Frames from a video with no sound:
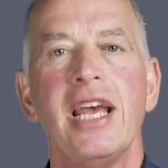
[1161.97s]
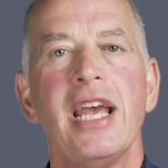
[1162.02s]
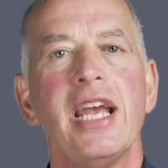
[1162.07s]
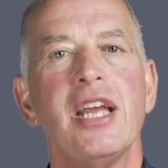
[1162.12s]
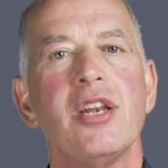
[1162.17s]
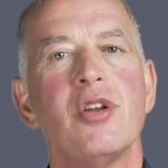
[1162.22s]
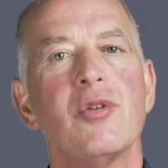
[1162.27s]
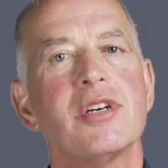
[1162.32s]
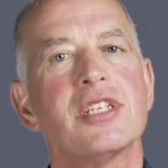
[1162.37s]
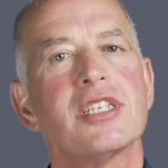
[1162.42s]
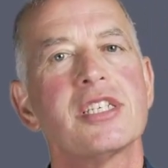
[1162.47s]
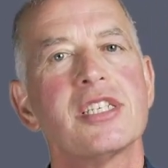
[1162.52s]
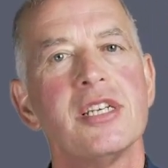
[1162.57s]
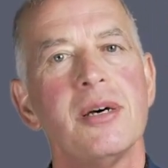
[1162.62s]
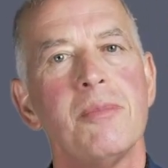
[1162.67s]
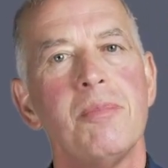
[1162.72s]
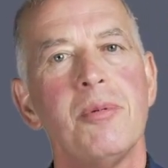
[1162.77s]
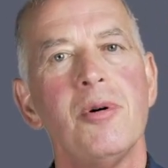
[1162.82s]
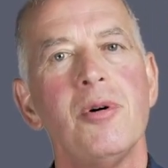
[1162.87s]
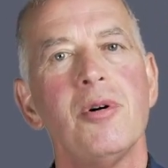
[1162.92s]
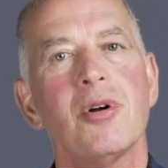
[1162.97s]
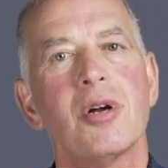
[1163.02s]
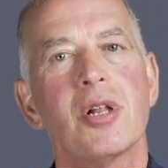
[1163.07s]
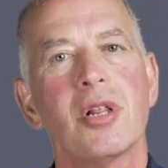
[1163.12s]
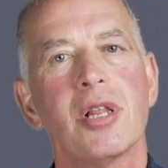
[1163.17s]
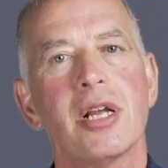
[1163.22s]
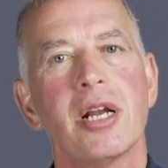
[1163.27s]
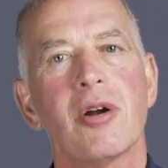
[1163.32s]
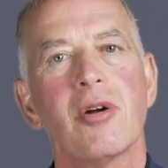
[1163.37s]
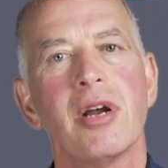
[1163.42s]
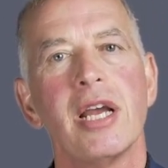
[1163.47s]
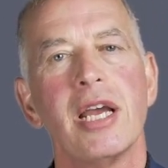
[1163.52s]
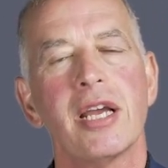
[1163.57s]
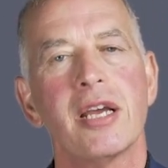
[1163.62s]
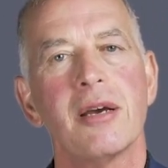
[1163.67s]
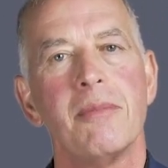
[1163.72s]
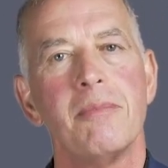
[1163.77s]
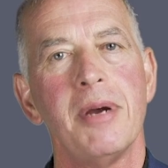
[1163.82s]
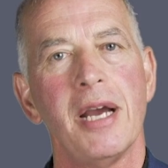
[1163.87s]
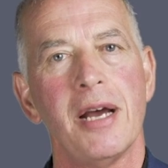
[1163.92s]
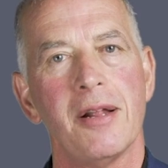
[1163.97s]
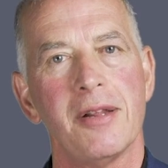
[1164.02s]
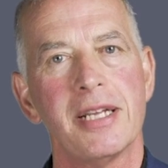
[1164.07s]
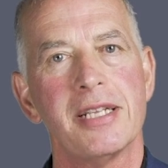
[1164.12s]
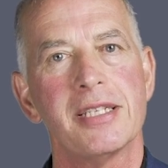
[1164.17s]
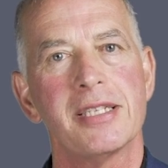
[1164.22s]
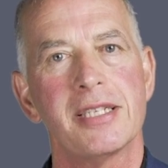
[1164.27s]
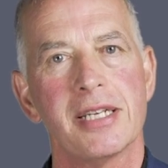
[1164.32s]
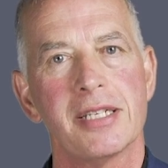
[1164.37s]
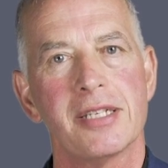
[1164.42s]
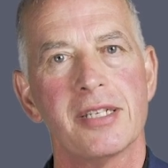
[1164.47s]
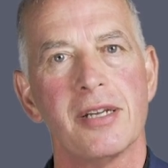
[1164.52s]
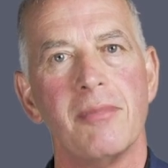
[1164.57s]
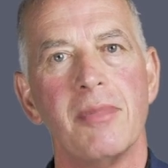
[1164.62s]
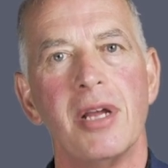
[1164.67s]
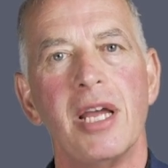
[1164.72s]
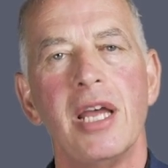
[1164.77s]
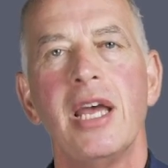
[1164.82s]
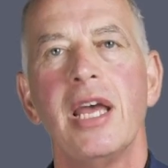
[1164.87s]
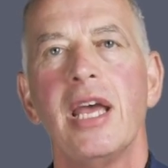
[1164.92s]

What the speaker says: into a simple, clear, and compelling system.